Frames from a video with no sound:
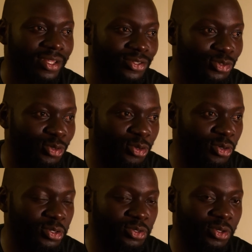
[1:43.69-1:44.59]

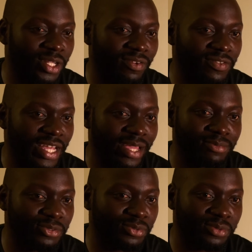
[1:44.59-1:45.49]
So you don't have
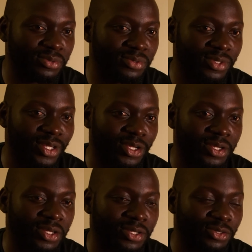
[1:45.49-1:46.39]
time
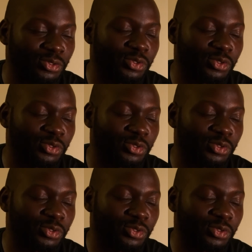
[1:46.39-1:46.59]
to